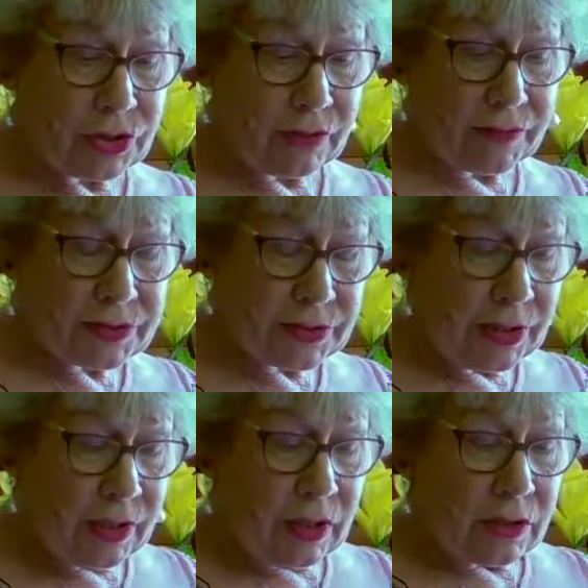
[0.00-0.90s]
service,
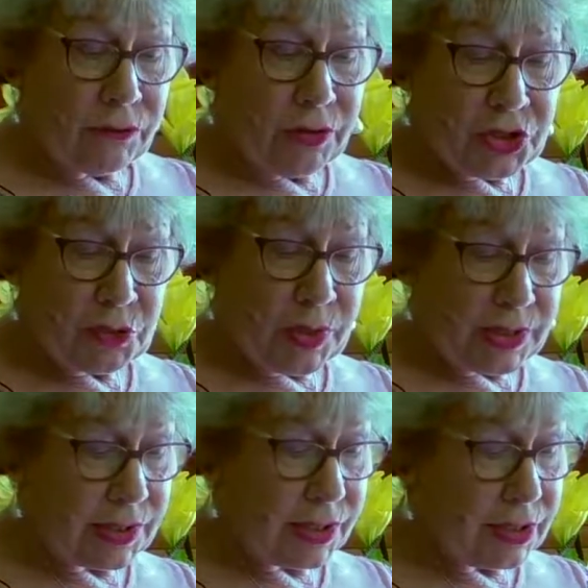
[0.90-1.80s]
the French
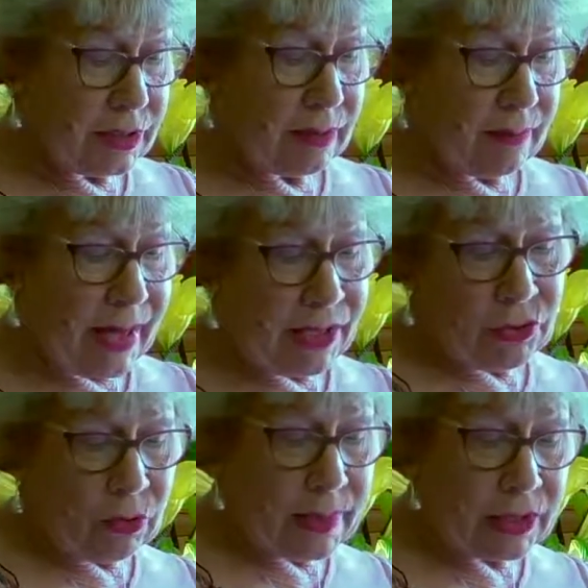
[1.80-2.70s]
President,
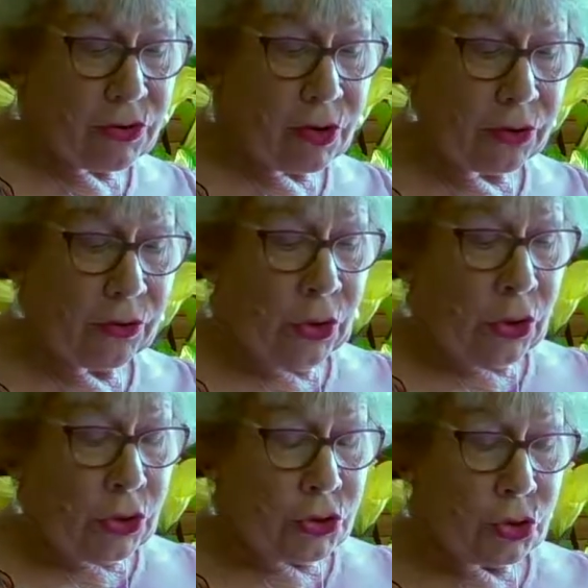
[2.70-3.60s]
Emmanuel Macron,
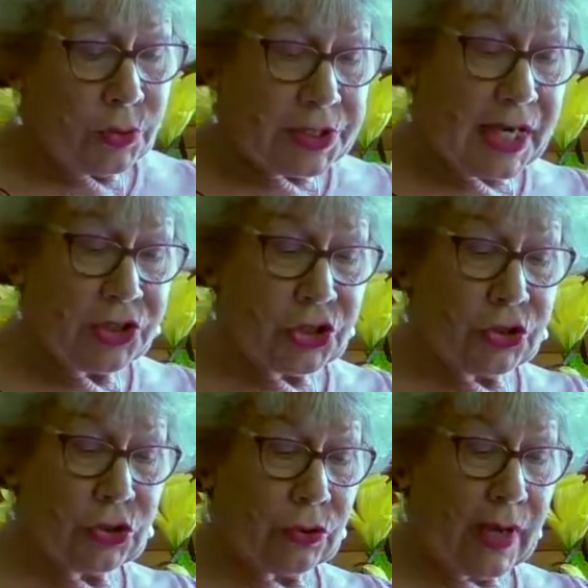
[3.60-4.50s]
drew
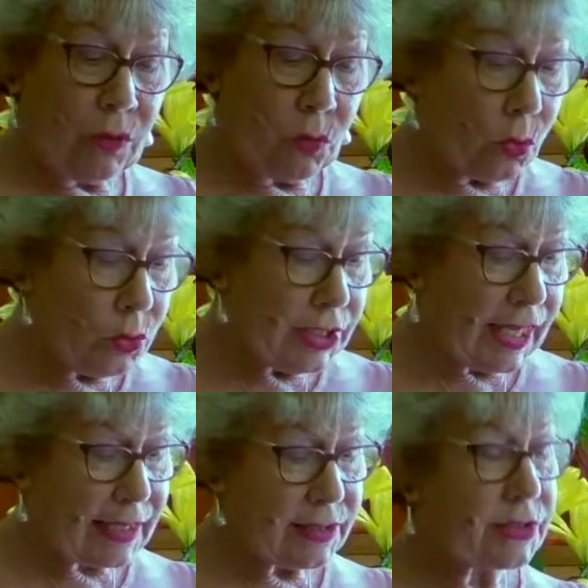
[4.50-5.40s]
attention to and warned
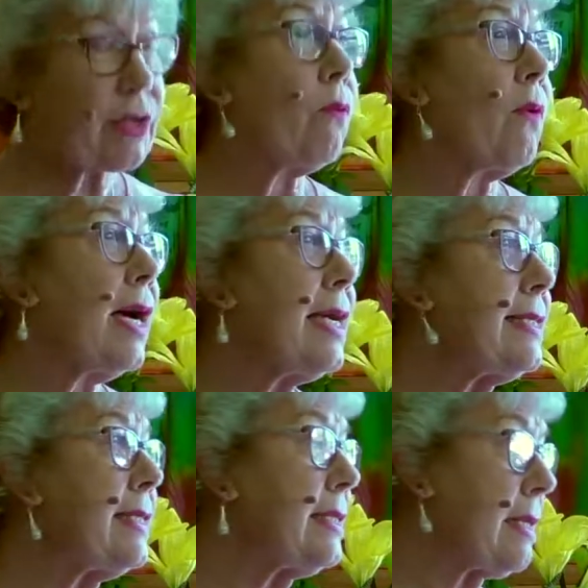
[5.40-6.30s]
against a
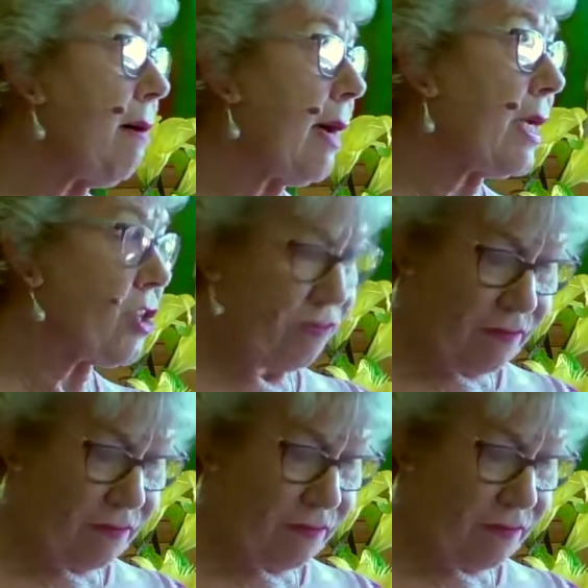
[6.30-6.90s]
rising tide of